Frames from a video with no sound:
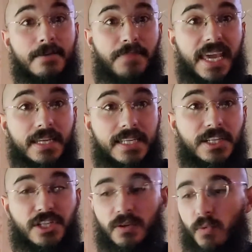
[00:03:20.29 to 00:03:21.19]
paying
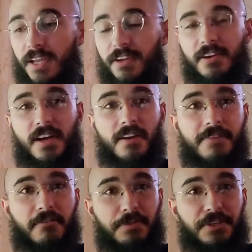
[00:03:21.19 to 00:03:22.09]
attention to what your
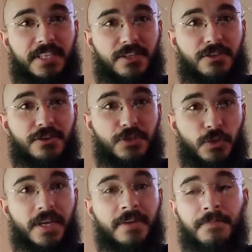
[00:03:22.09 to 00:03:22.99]
favorite musicians are
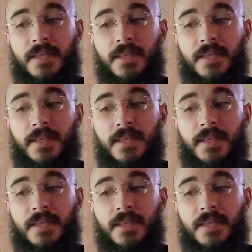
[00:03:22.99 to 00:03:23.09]
doing,